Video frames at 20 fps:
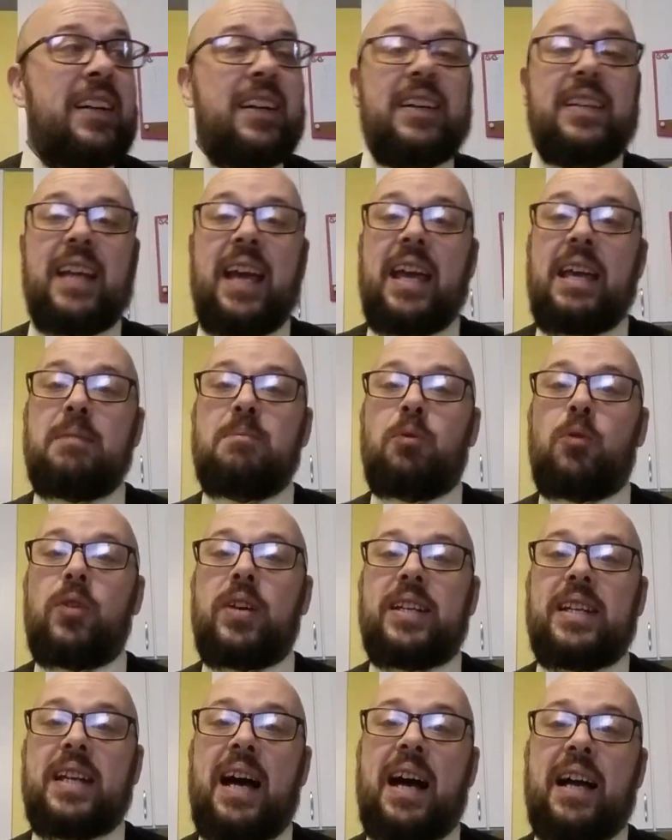an
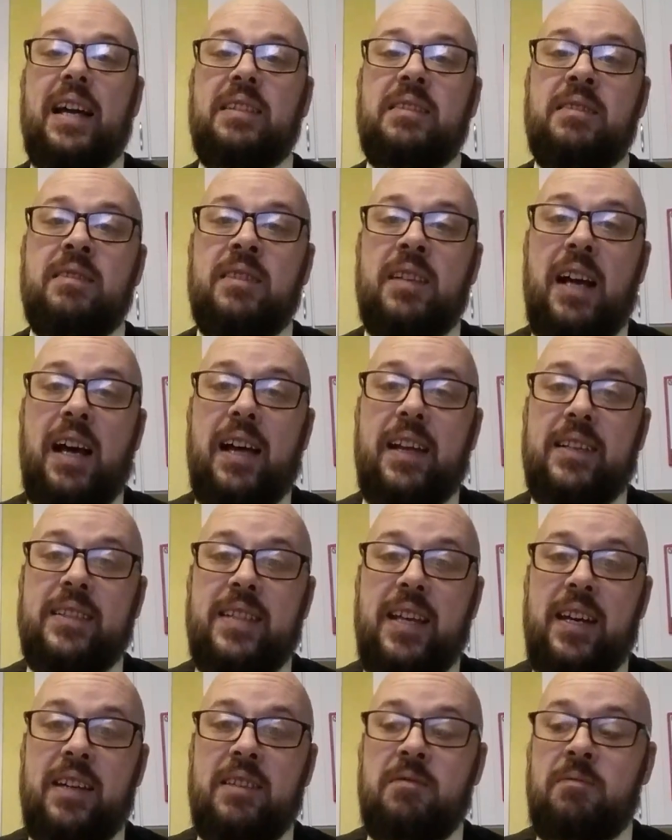8.9 out of
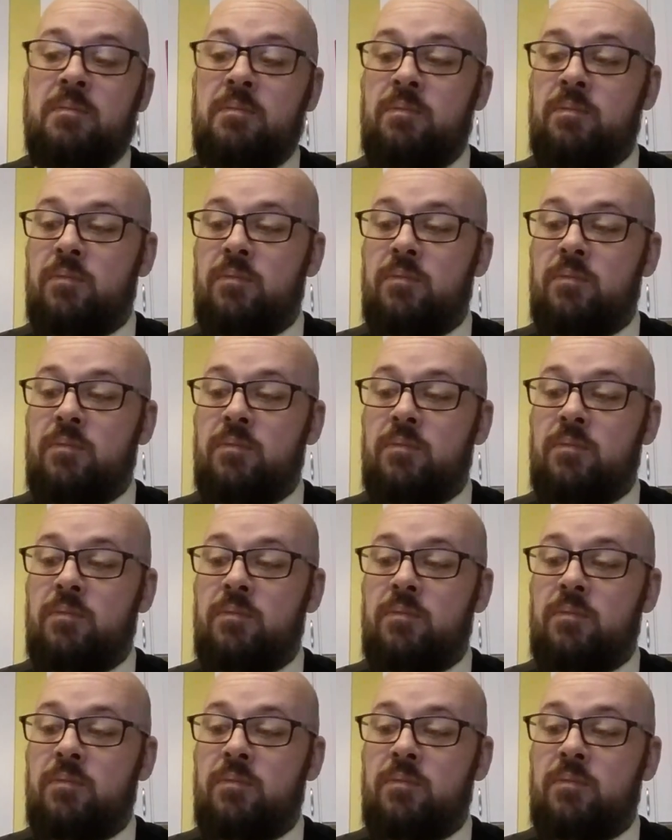10.